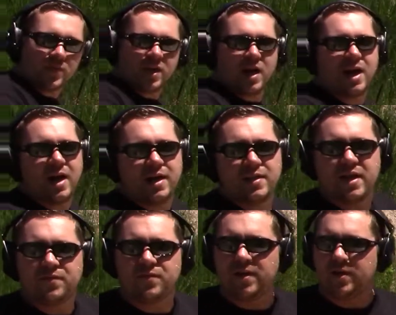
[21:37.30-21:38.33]
Alright,
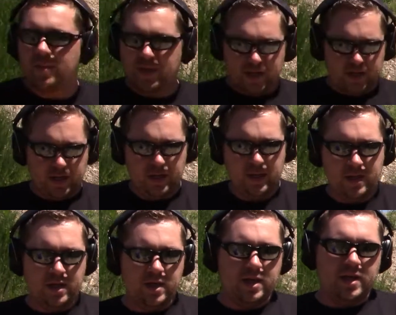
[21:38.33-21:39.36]
that felt better.
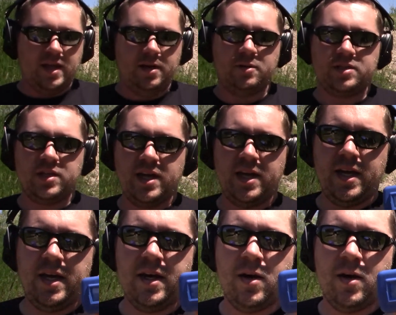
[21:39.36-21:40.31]
That was a